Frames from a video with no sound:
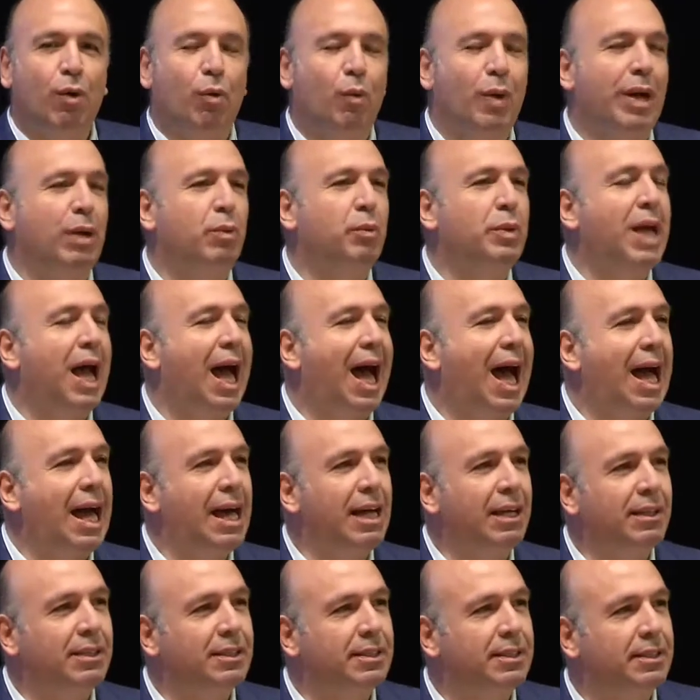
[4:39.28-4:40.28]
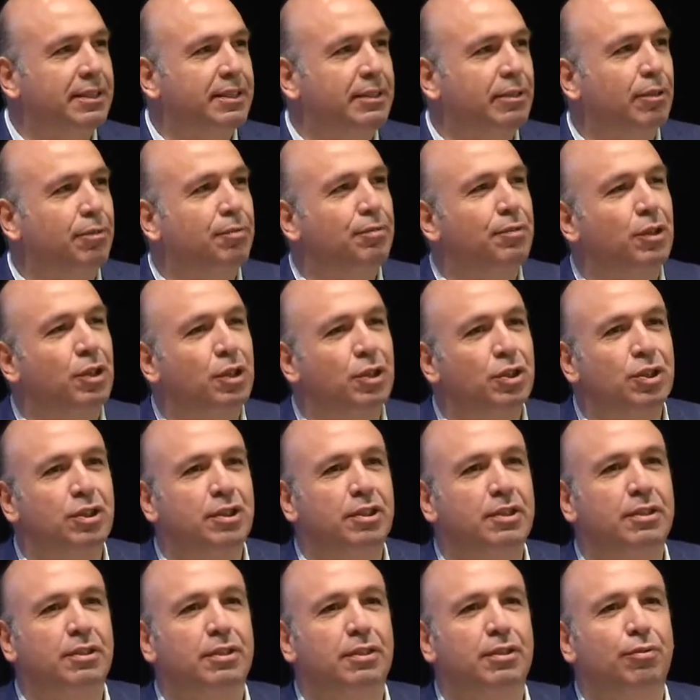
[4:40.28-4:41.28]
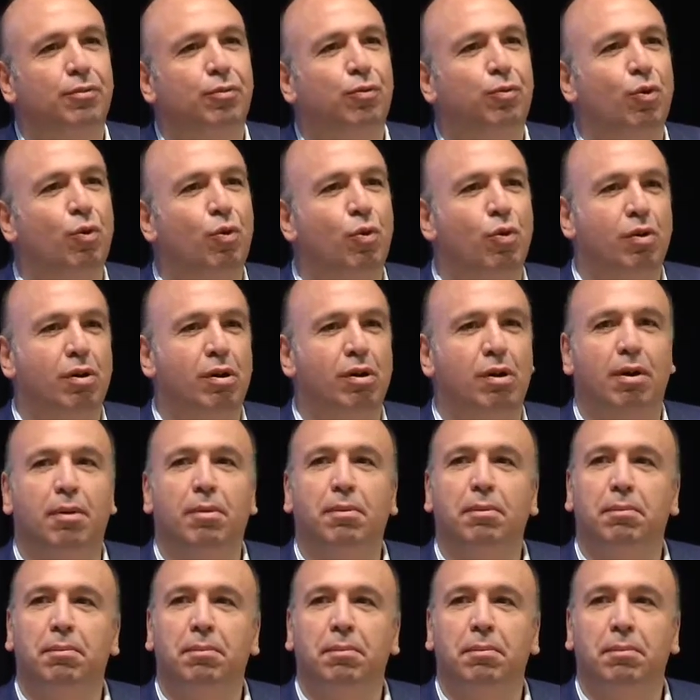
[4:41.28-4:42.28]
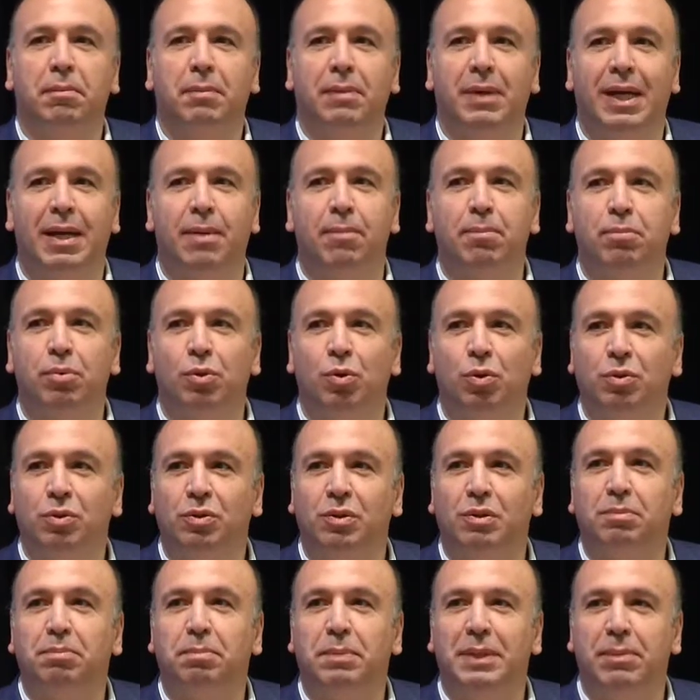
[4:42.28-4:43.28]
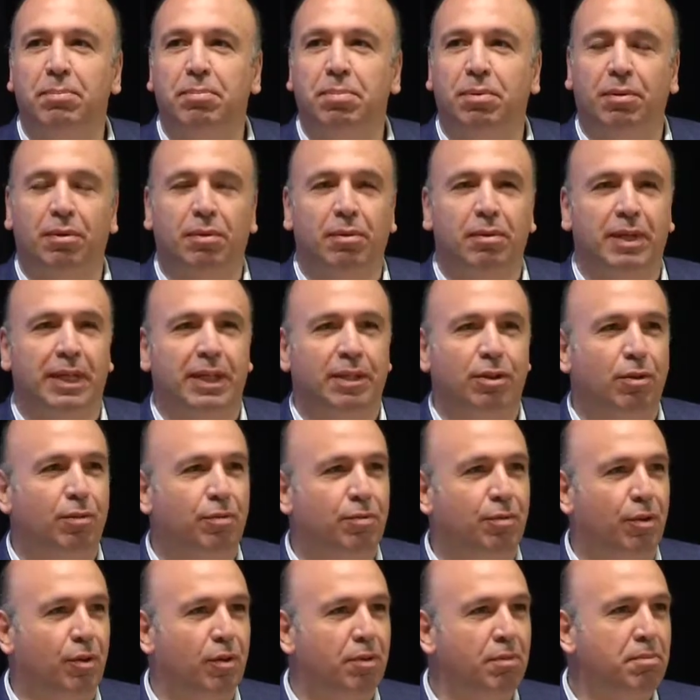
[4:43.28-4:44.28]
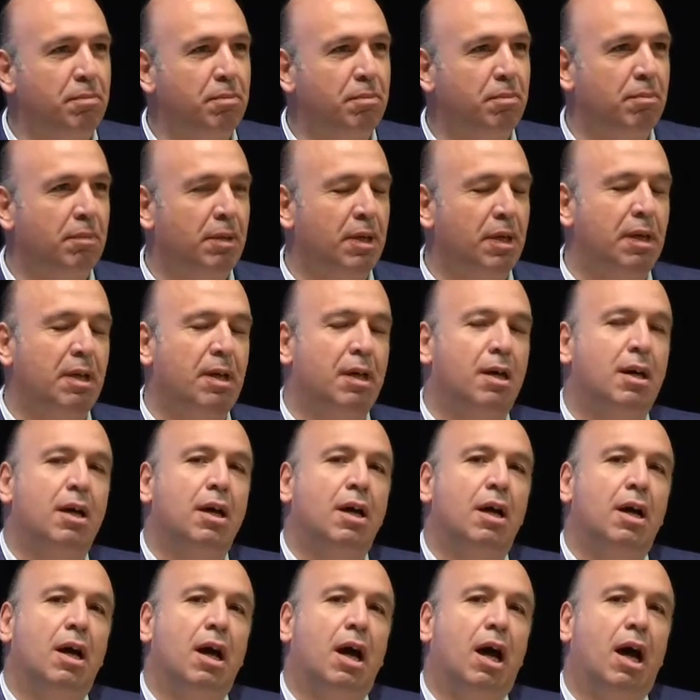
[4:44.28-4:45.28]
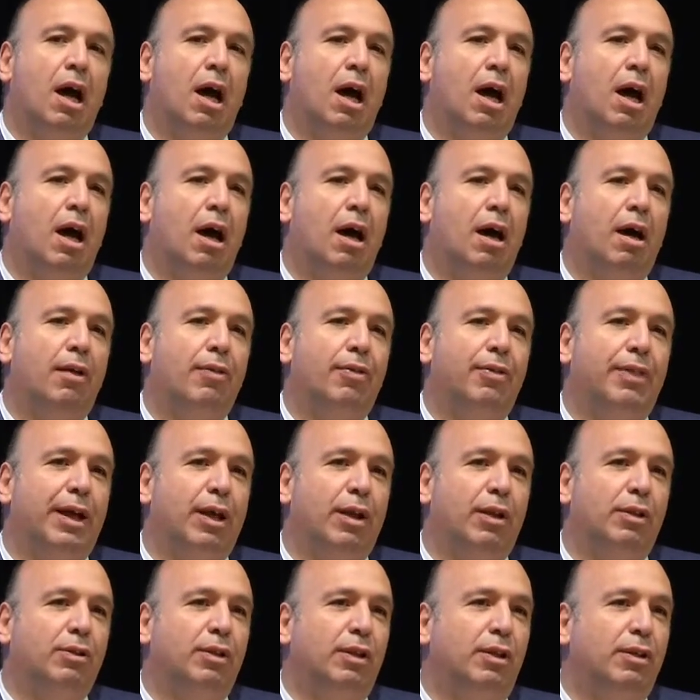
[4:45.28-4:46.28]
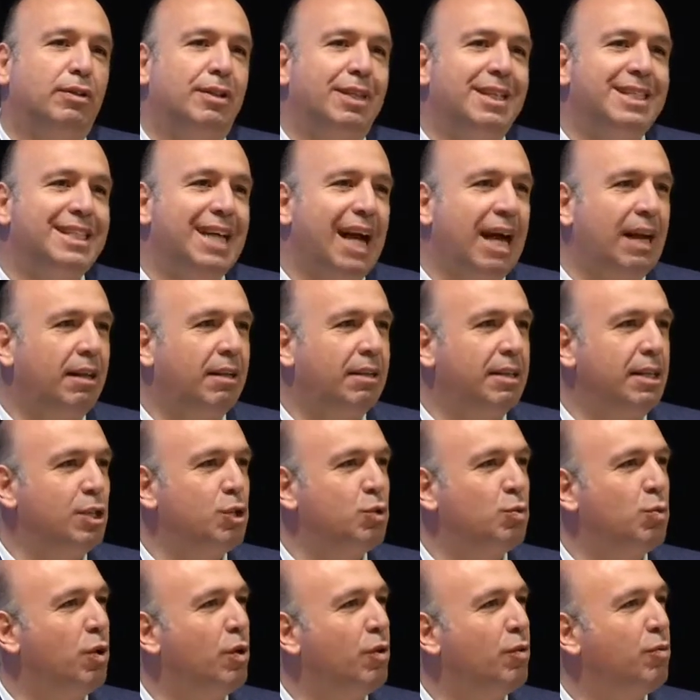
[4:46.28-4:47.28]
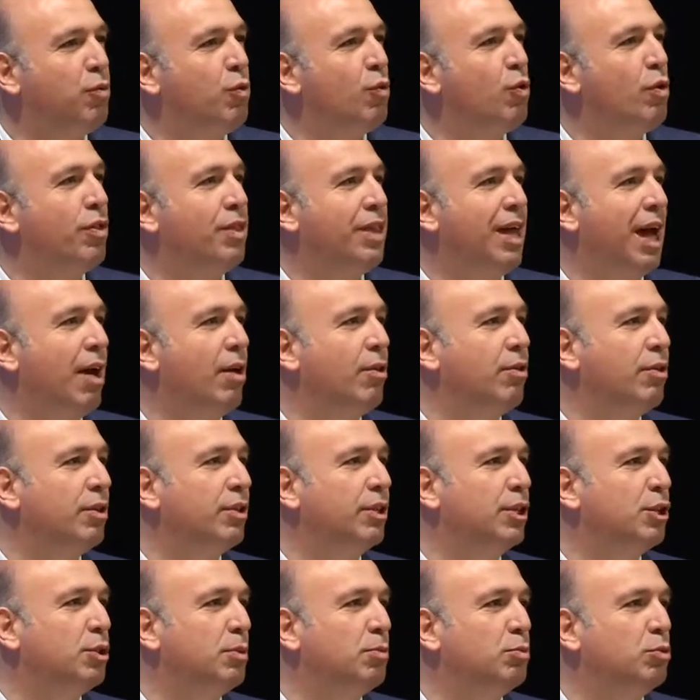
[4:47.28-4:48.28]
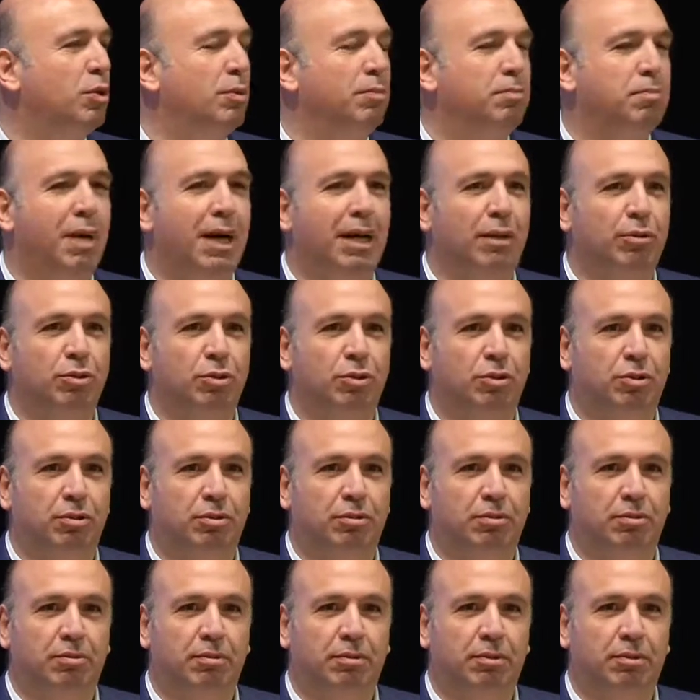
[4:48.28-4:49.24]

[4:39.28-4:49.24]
When we hired the first 4 important people in the firm, the salaries were 4,000 Egyptian pounds.